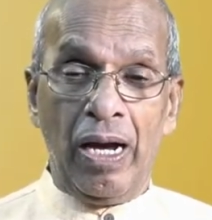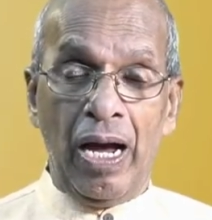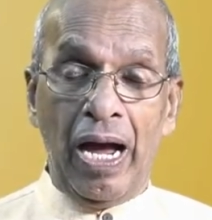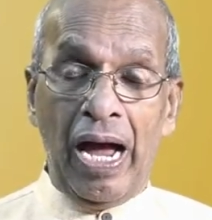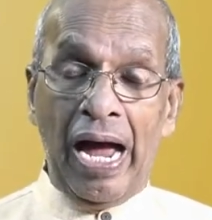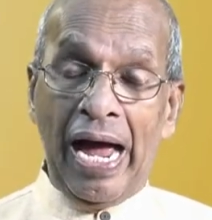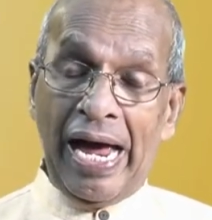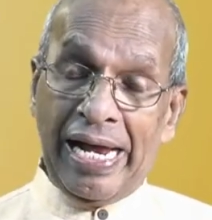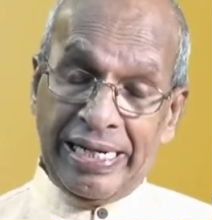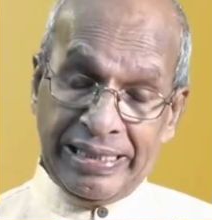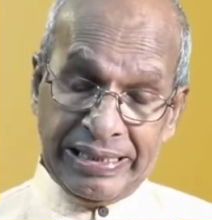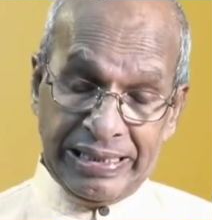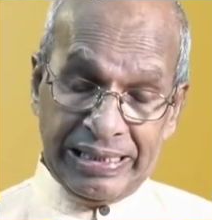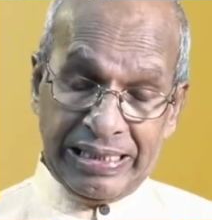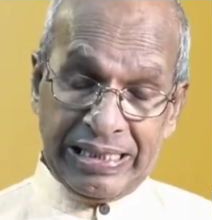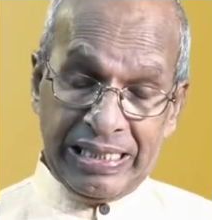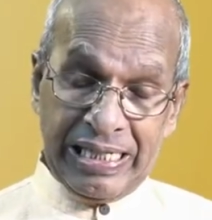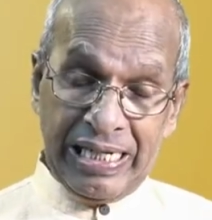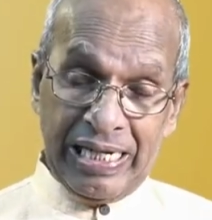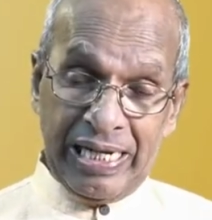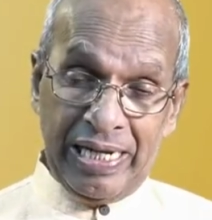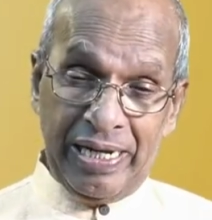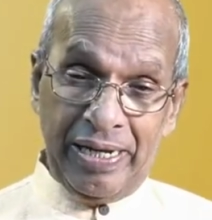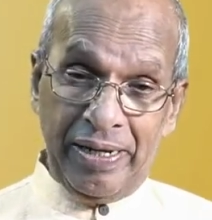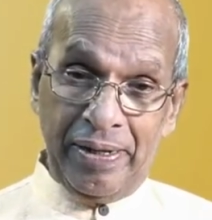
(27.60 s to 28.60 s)
and
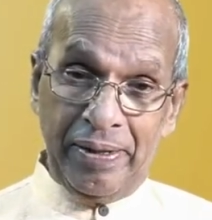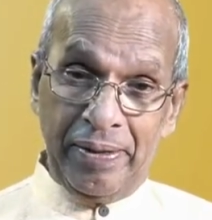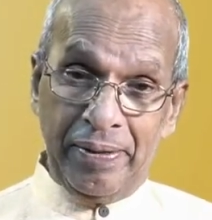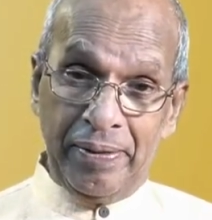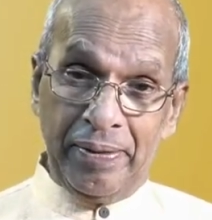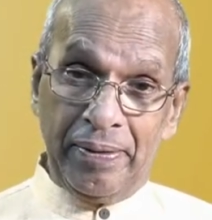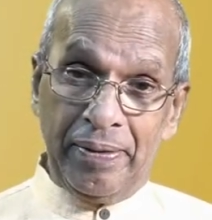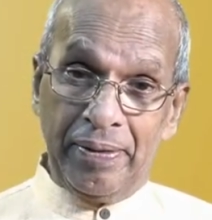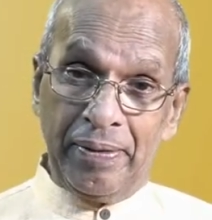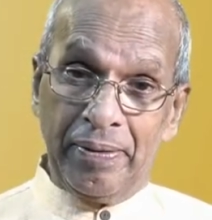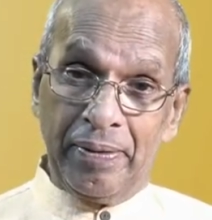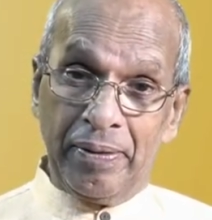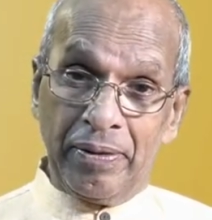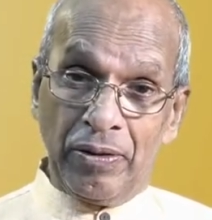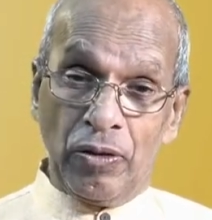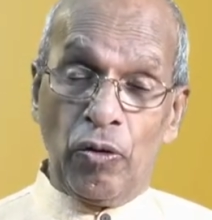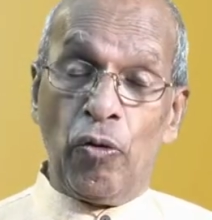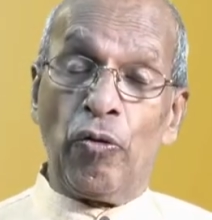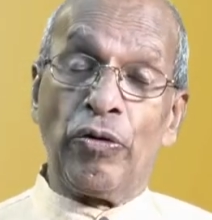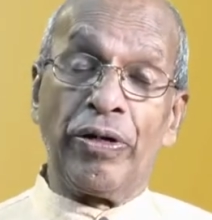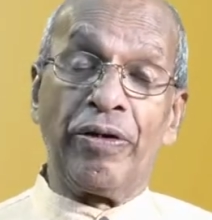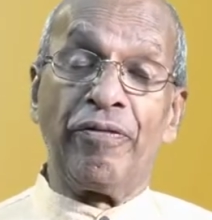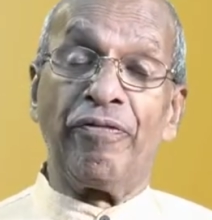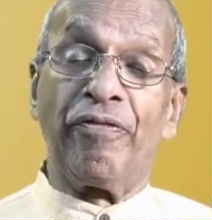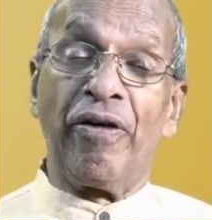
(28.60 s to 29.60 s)
uh,
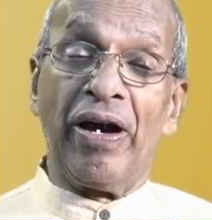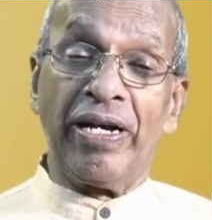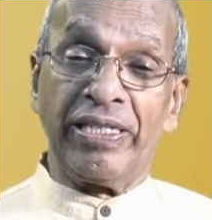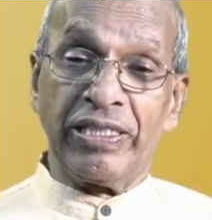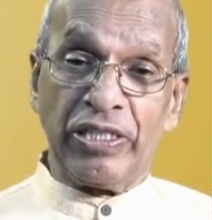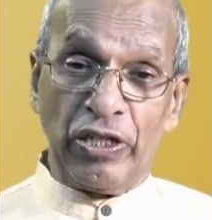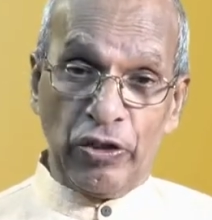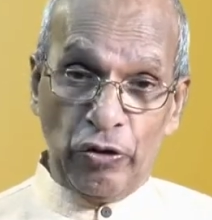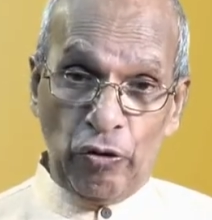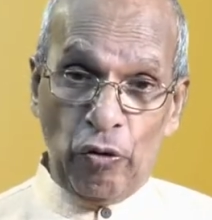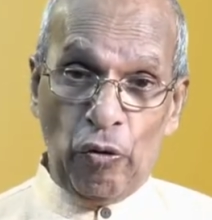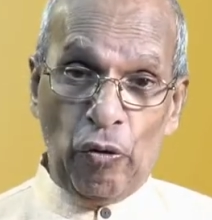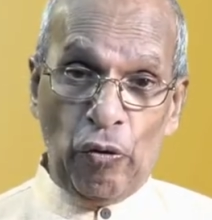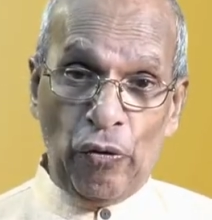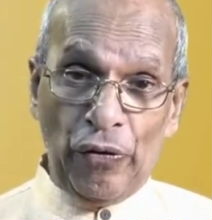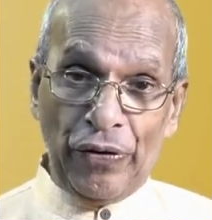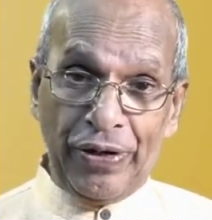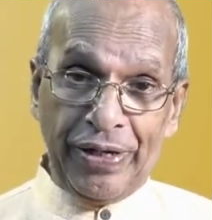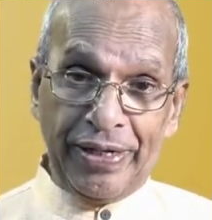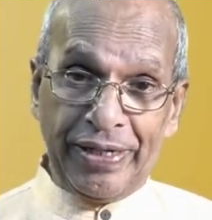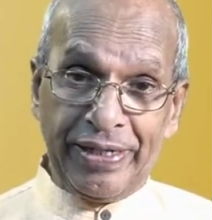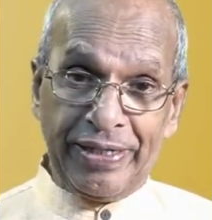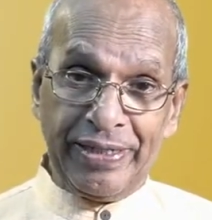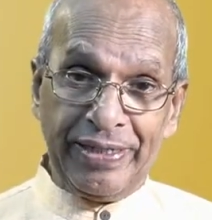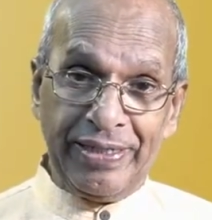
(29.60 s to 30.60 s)
glorify the
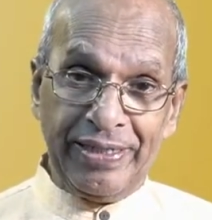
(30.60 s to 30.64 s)
Lord,